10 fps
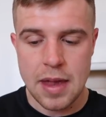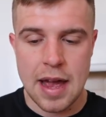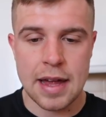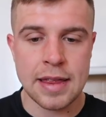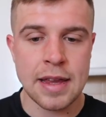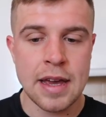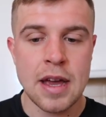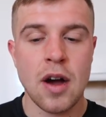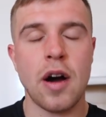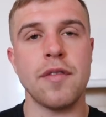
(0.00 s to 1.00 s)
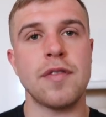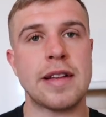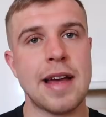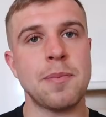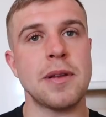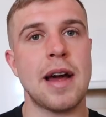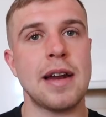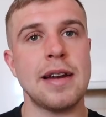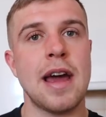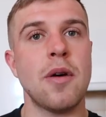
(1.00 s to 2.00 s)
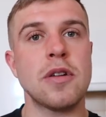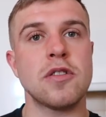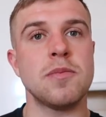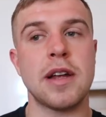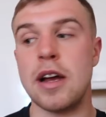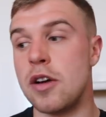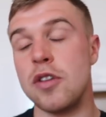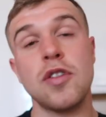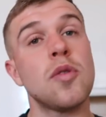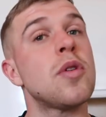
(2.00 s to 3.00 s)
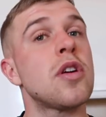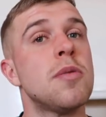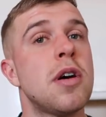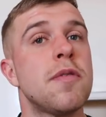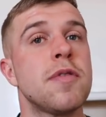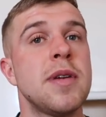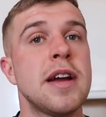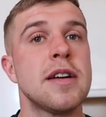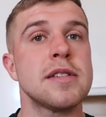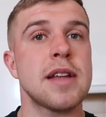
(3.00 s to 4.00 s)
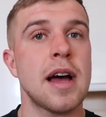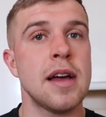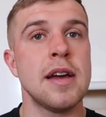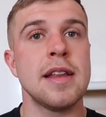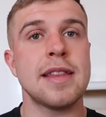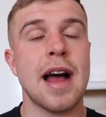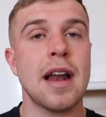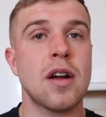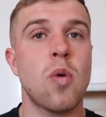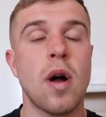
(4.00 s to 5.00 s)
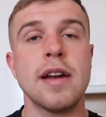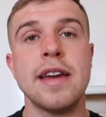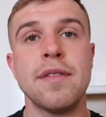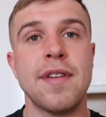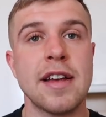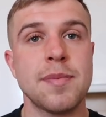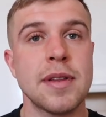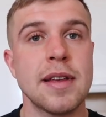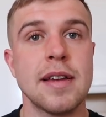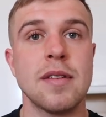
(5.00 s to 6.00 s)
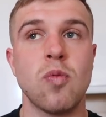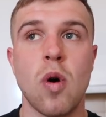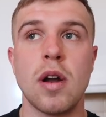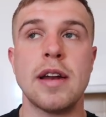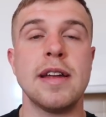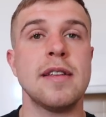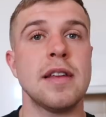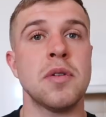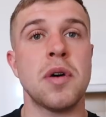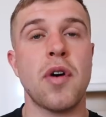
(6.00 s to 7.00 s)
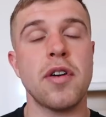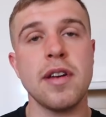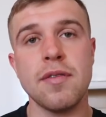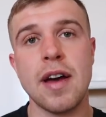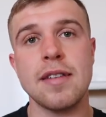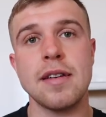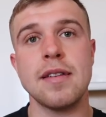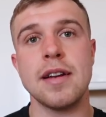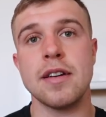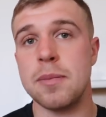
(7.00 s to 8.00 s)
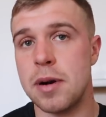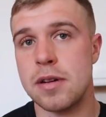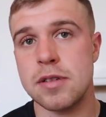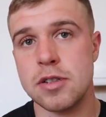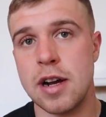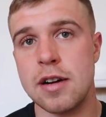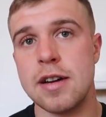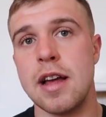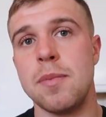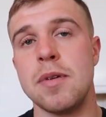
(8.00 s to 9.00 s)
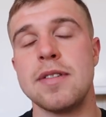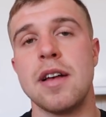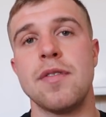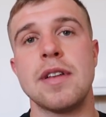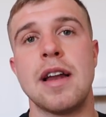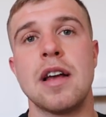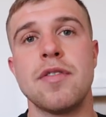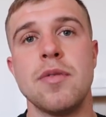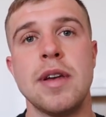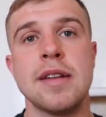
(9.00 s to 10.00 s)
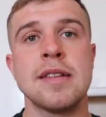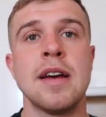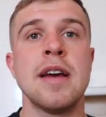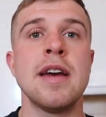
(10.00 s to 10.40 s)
And I've accepted that, and now it's something that I'm going to do when I come home from here, is that quality investment is what I need to do. I've already invested this year in a personal trainer to help myself in the last few weeks,